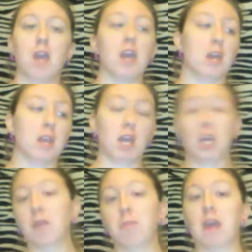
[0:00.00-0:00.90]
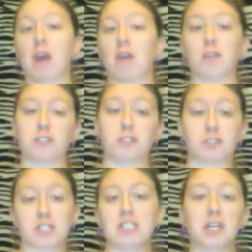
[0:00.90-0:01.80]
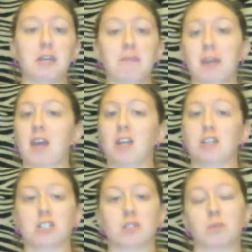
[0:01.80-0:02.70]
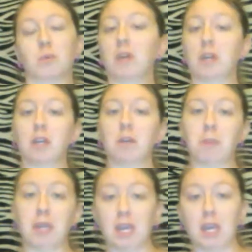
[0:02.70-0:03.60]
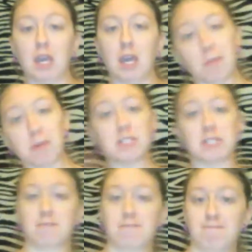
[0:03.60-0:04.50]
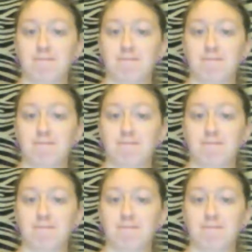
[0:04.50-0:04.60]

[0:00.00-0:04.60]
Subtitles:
And it could be out on the streets, it could be at your school, it could be in prison.